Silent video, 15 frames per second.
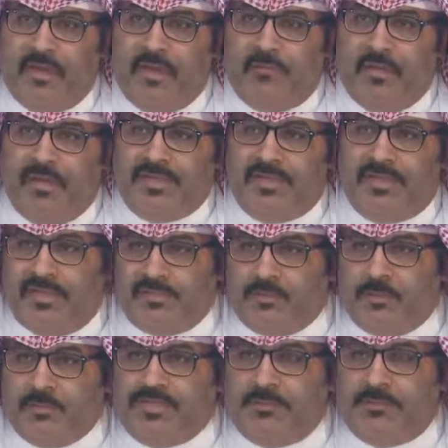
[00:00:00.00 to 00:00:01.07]

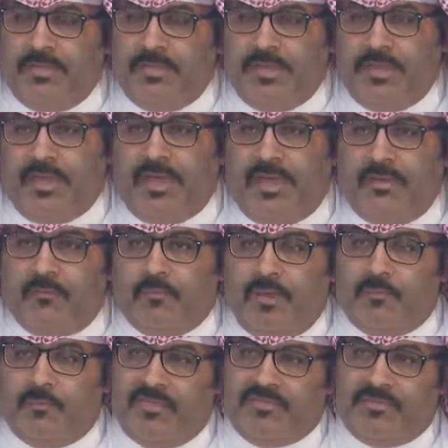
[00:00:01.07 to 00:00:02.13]
for according to
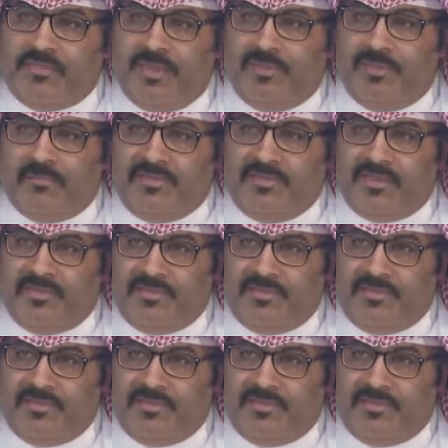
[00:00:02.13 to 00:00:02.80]
the needs